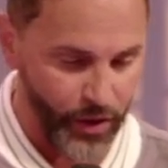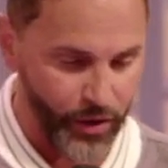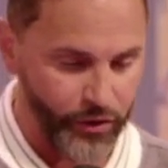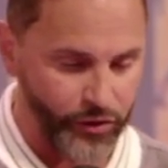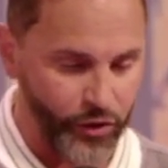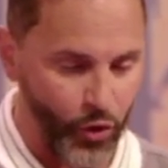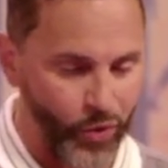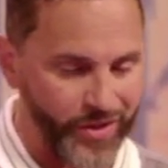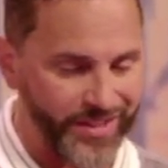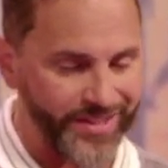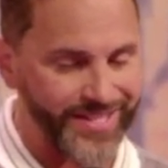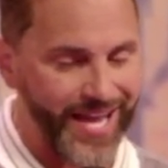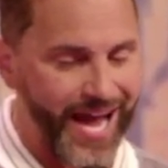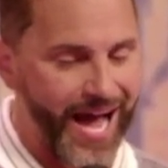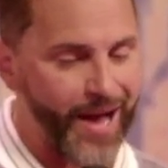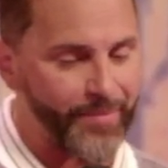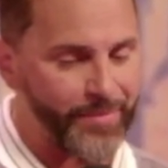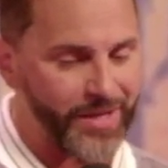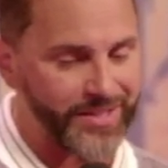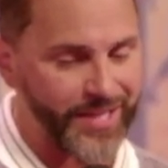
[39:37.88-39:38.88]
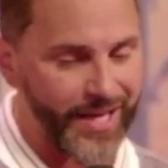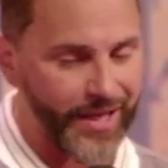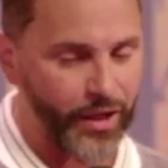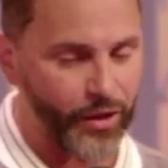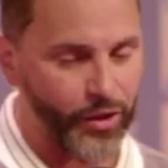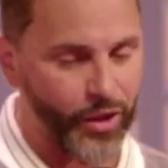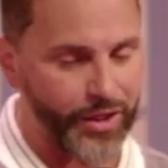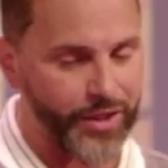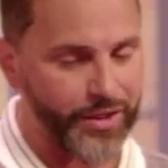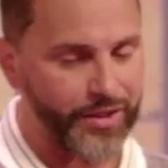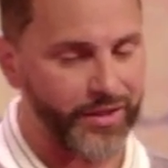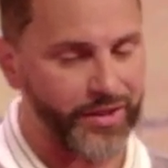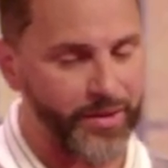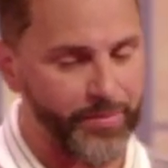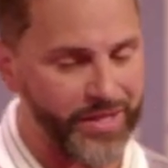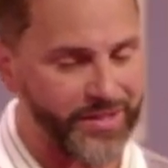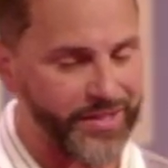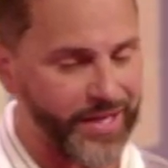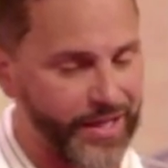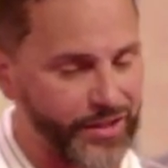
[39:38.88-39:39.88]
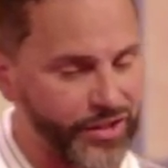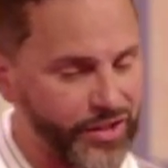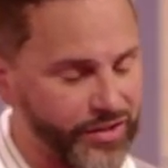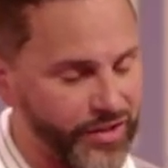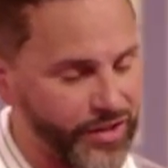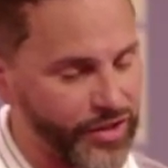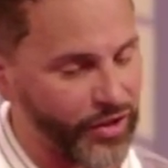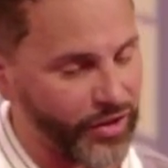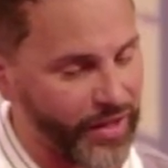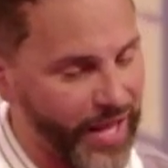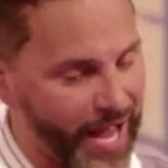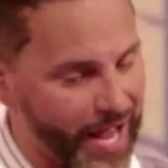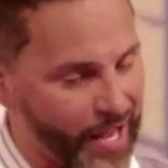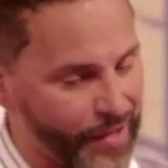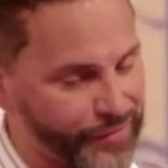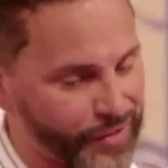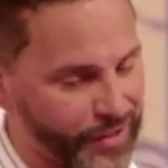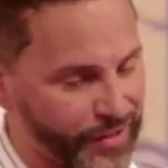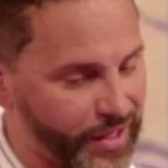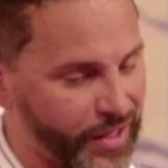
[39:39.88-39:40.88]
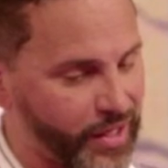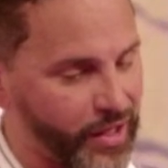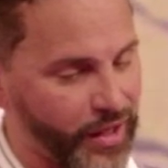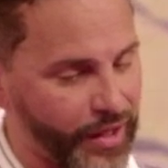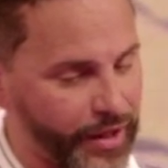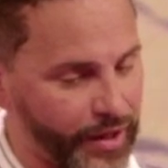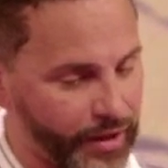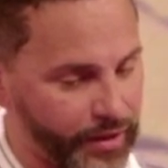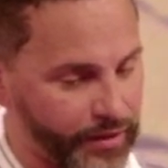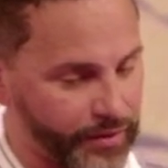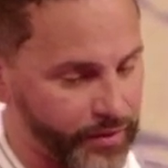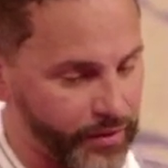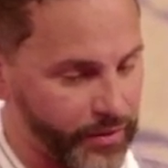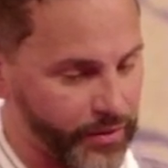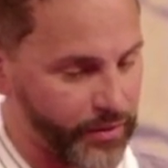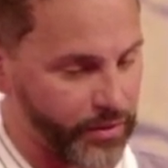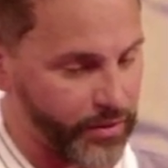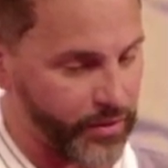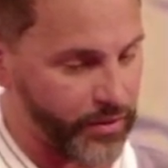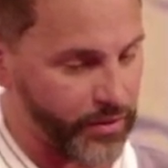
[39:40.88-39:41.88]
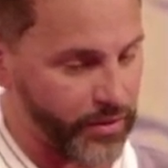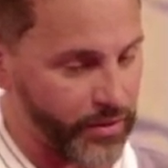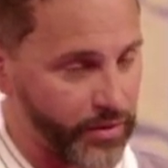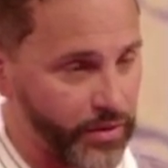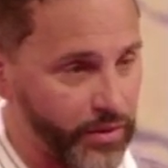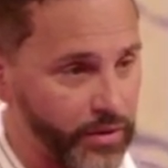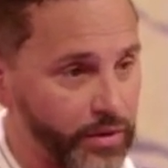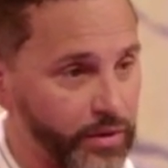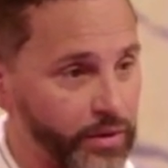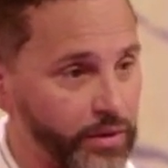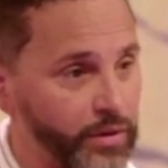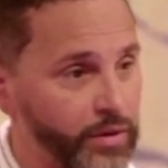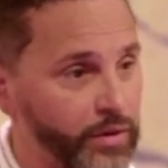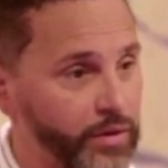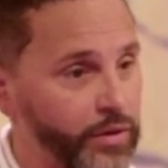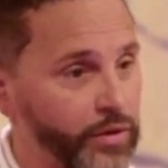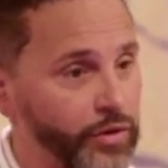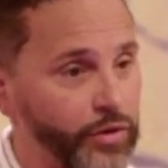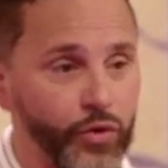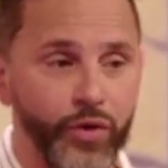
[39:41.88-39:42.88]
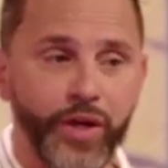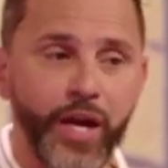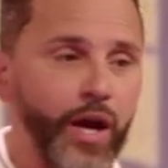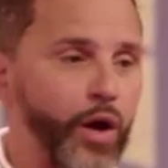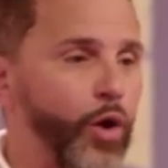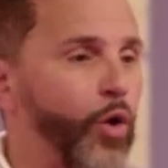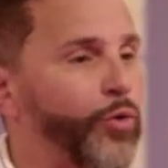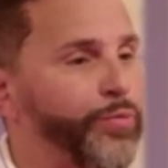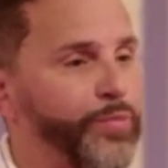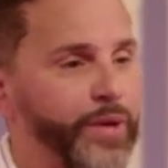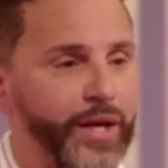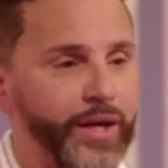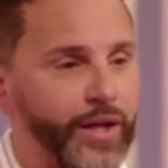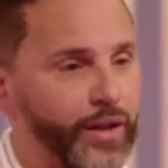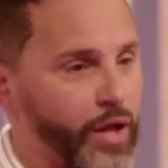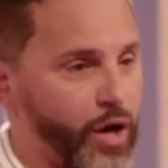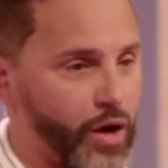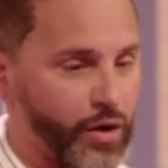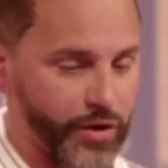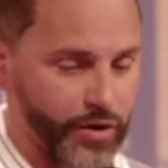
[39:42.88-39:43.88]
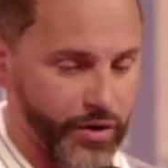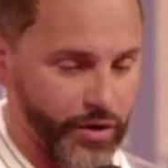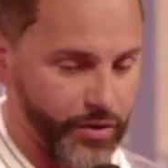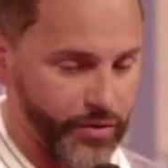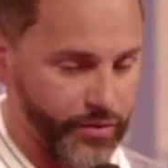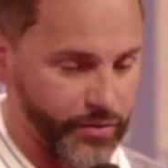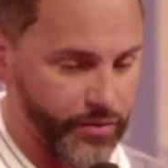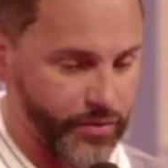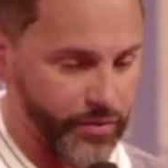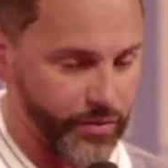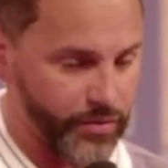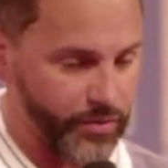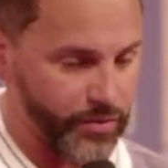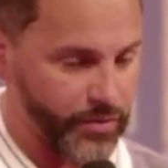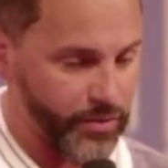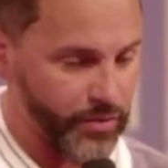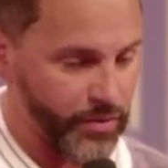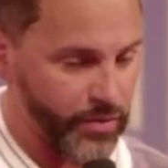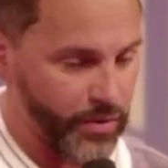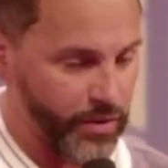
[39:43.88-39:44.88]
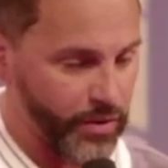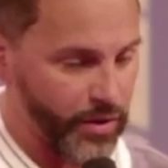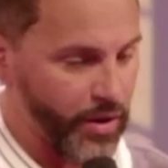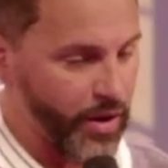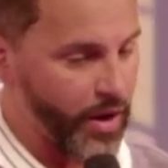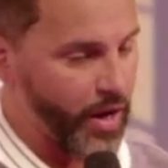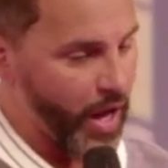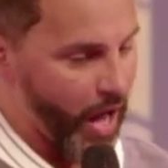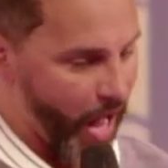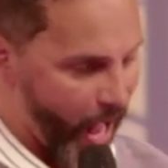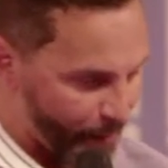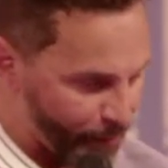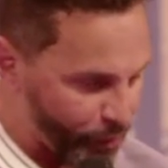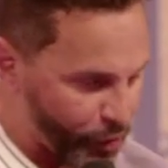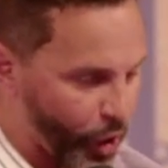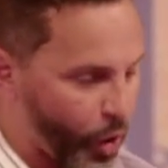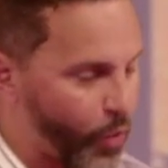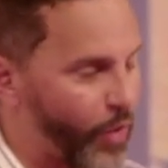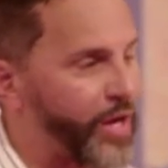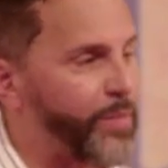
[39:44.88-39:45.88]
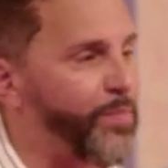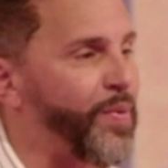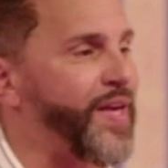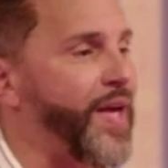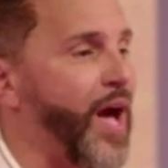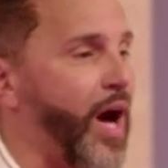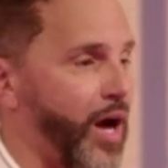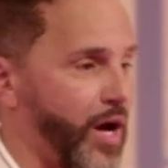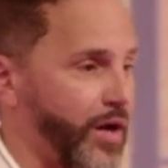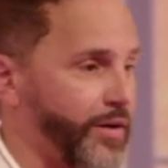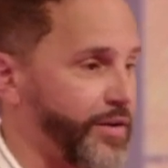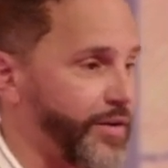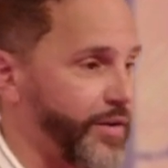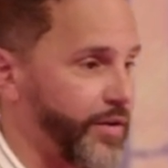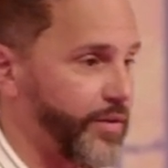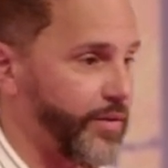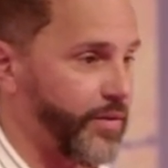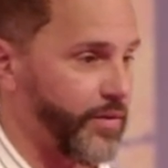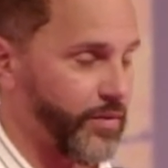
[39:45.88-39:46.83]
So it's time to take a look at the limitations in your lives and declare, you can't hold me any longer. I'm growing beyond,